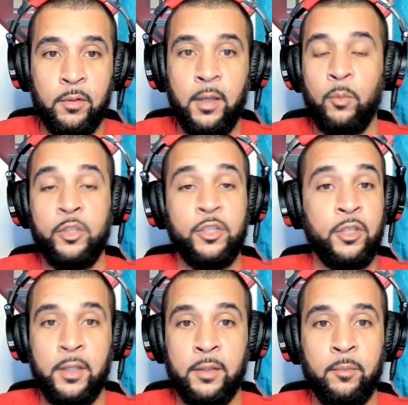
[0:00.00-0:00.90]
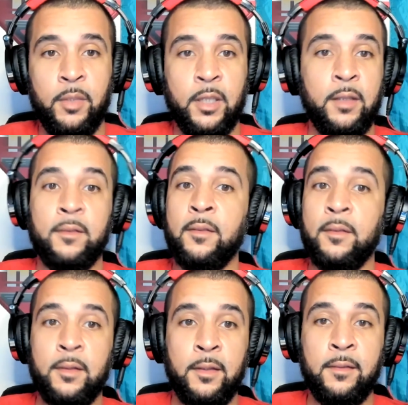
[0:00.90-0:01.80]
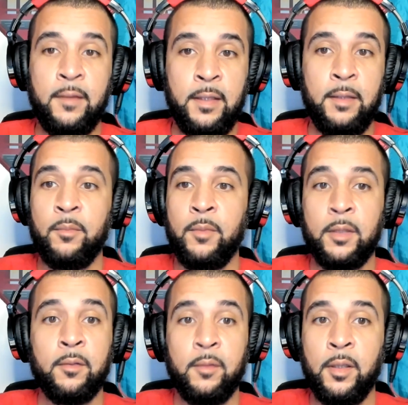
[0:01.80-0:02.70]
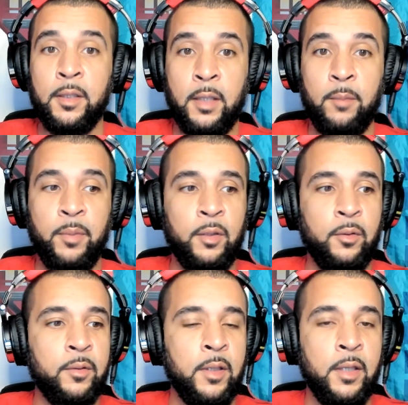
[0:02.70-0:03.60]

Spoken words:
and we shouldn't, because this team, they built